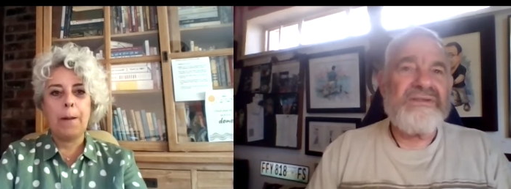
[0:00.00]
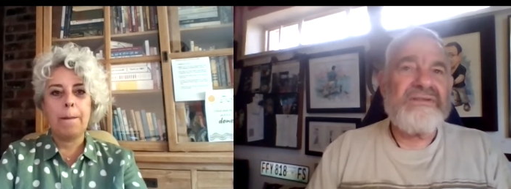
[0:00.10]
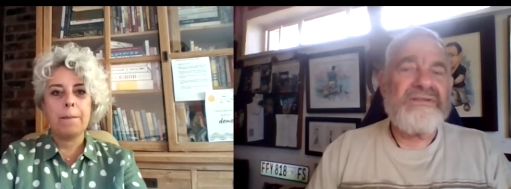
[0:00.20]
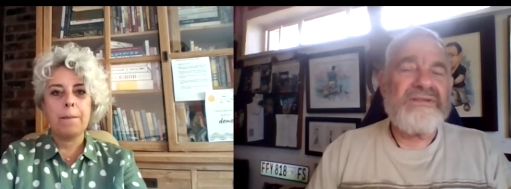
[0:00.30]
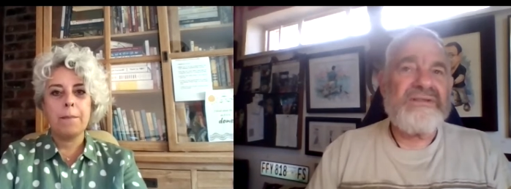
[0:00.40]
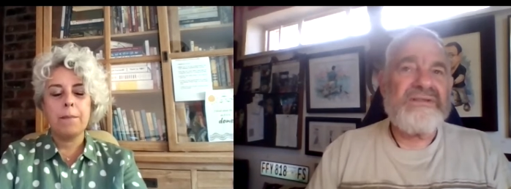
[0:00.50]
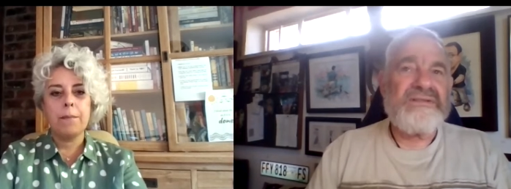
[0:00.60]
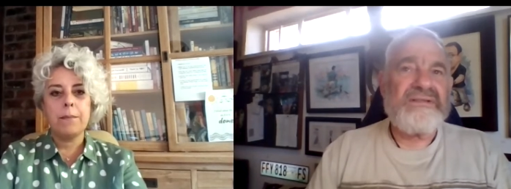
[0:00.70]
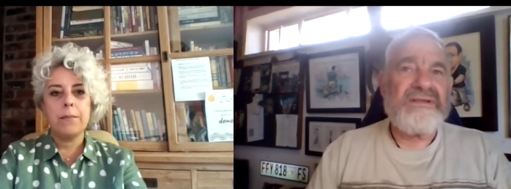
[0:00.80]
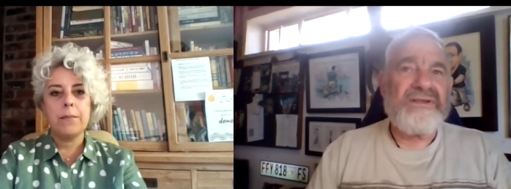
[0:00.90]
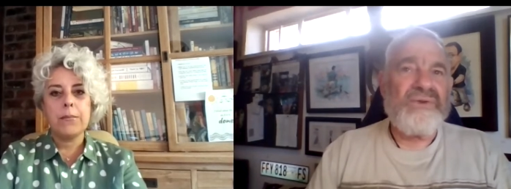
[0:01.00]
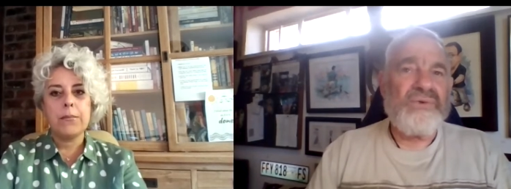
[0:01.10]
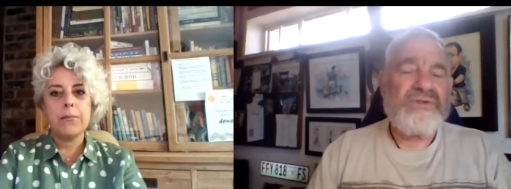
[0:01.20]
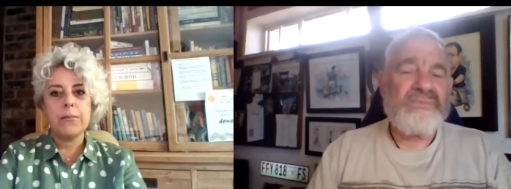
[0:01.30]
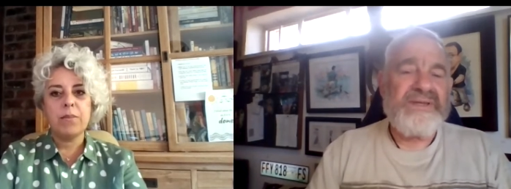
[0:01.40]
Speaker 1: did did
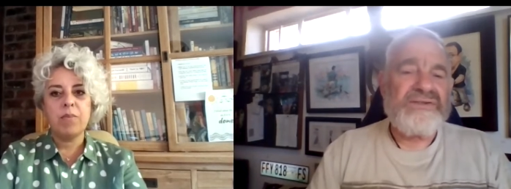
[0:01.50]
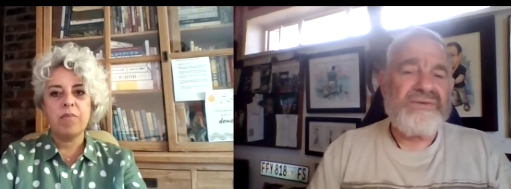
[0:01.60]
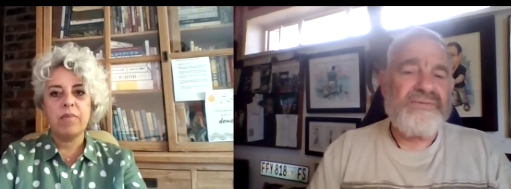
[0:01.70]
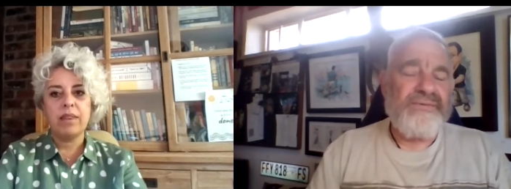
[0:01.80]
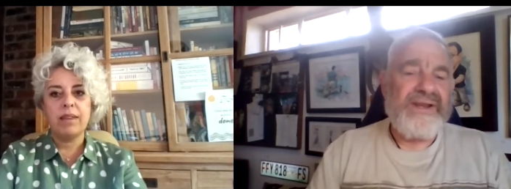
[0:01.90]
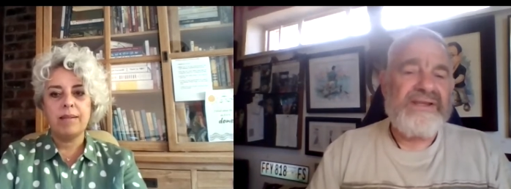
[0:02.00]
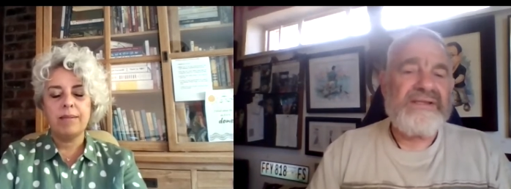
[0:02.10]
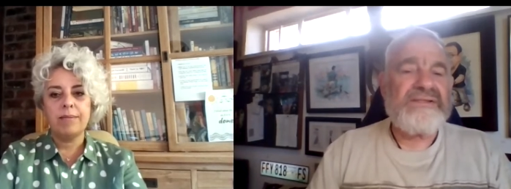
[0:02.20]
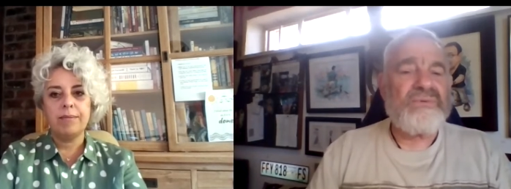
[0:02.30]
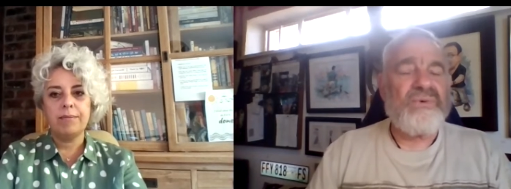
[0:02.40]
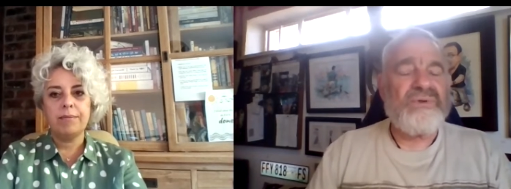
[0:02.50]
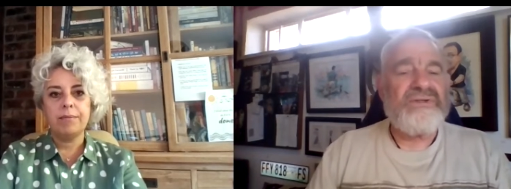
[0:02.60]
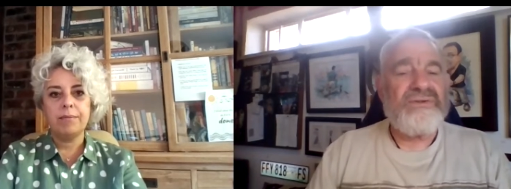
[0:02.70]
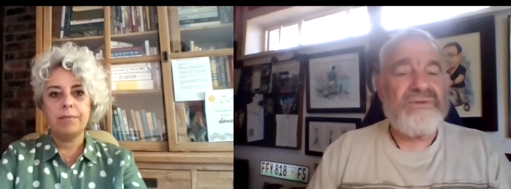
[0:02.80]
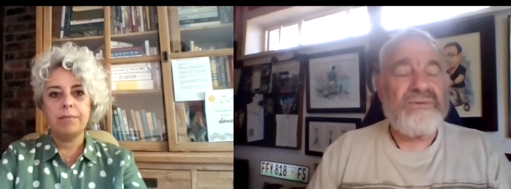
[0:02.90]
you speak to friends, or
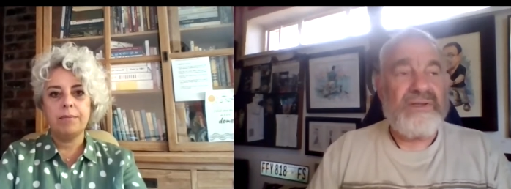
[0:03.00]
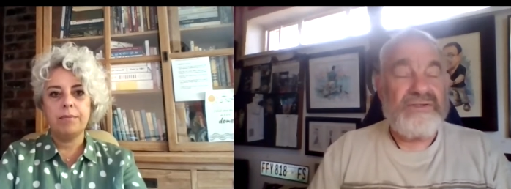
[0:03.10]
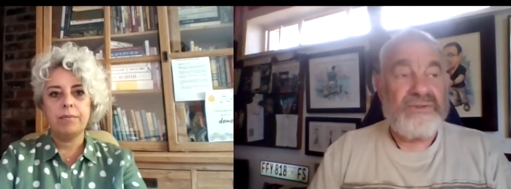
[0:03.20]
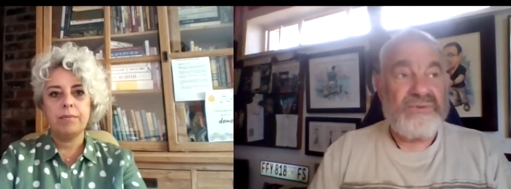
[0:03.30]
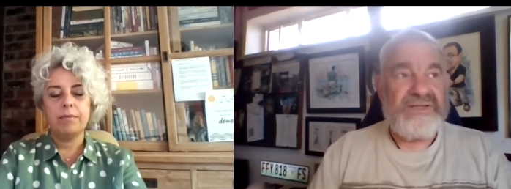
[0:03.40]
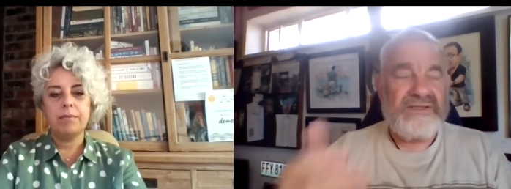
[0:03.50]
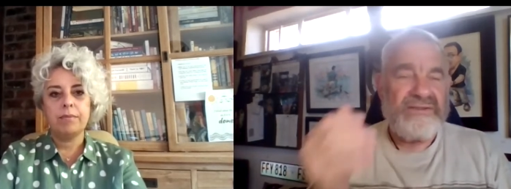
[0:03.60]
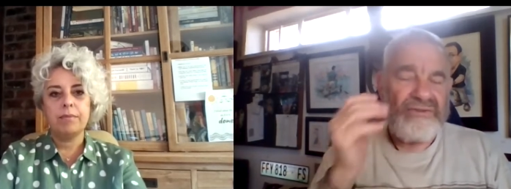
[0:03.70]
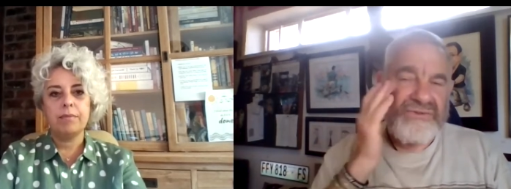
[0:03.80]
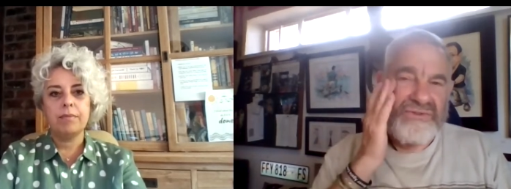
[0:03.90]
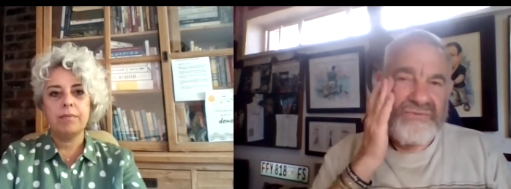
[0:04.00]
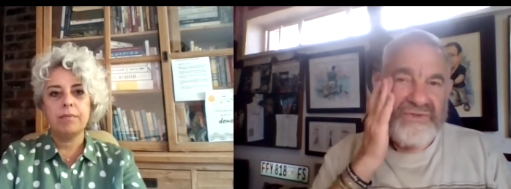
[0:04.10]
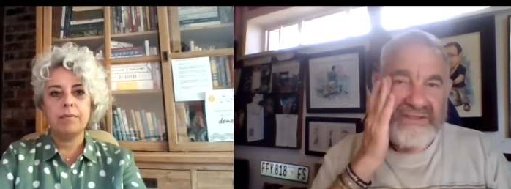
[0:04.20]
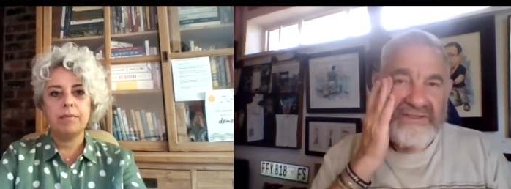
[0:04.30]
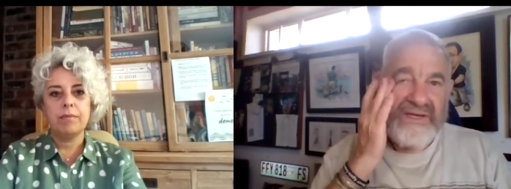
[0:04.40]
did you, as you were saying, did you just
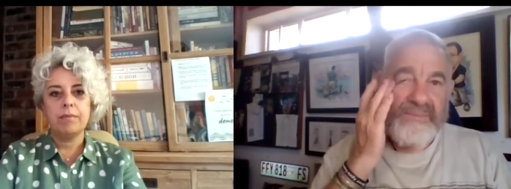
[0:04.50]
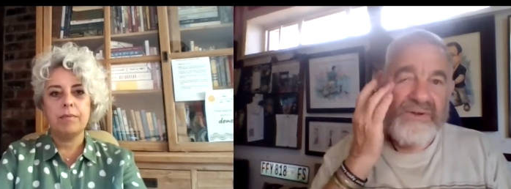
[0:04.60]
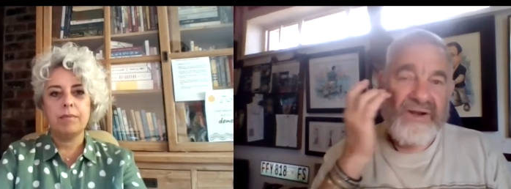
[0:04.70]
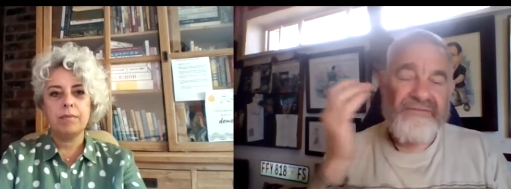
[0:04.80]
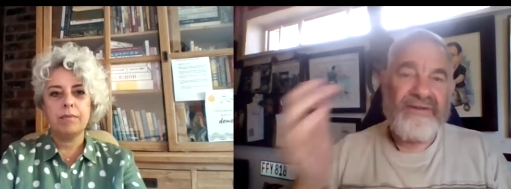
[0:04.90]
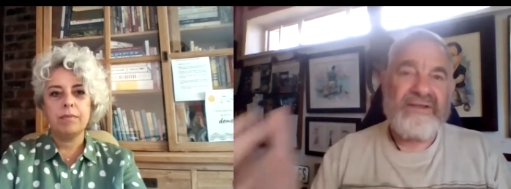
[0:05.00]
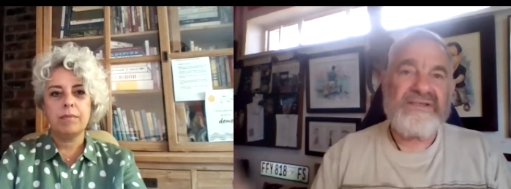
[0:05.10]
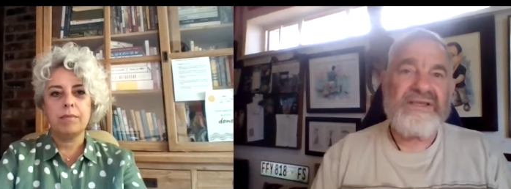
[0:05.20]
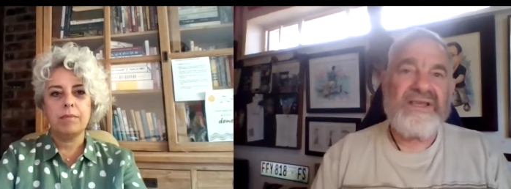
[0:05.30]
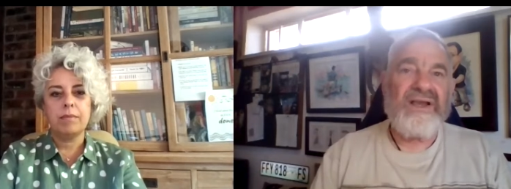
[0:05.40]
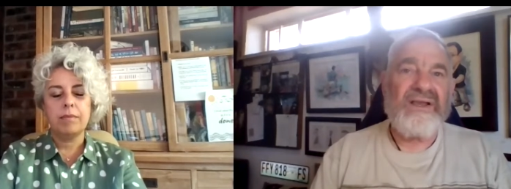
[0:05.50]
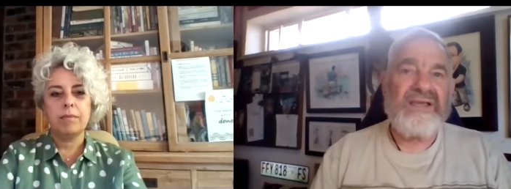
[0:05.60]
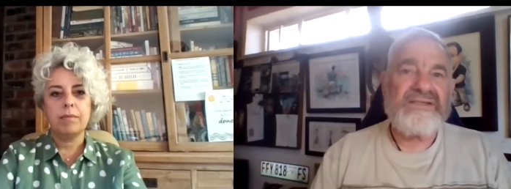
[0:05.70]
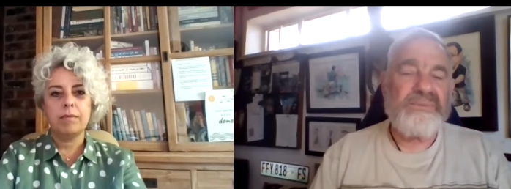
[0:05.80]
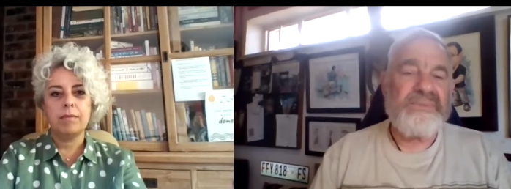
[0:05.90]
read the demographic and say,
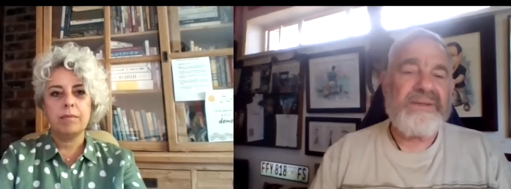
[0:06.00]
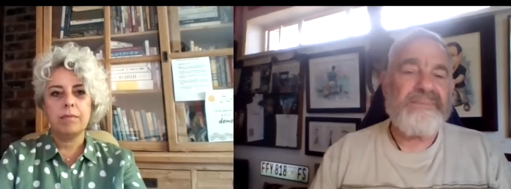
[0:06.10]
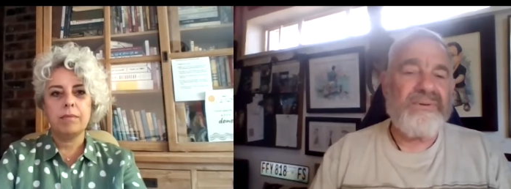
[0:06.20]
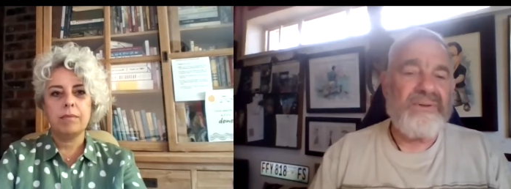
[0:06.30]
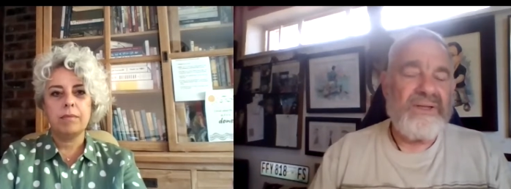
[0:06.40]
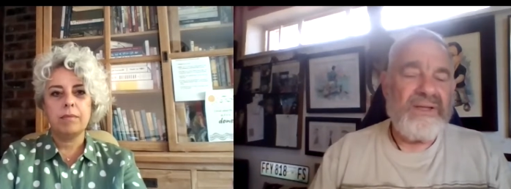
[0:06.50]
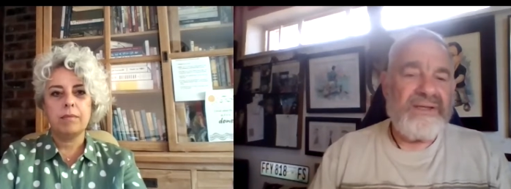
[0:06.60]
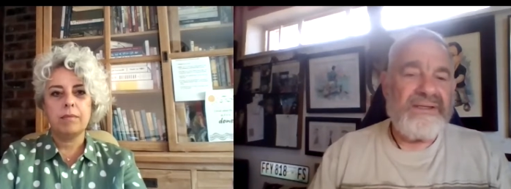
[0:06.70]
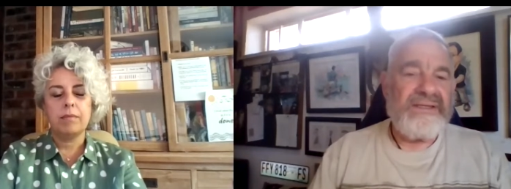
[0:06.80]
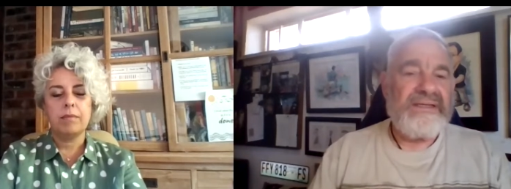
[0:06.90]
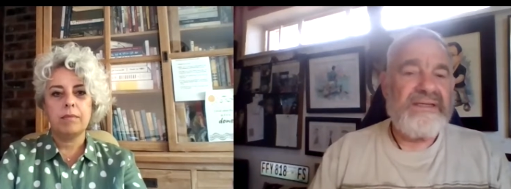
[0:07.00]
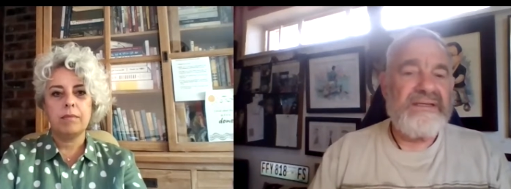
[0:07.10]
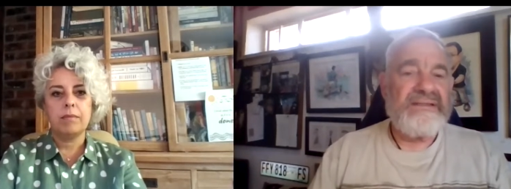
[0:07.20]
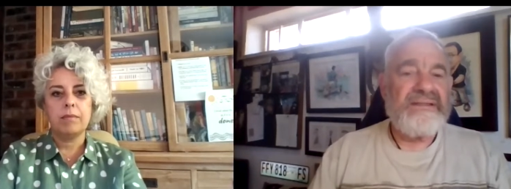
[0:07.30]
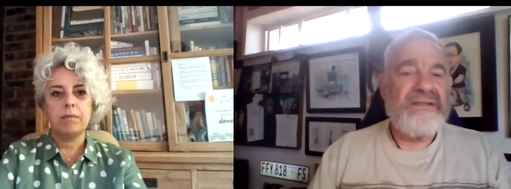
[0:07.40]
okay, so people
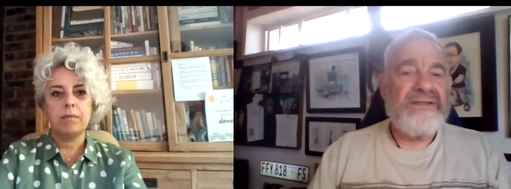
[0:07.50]
need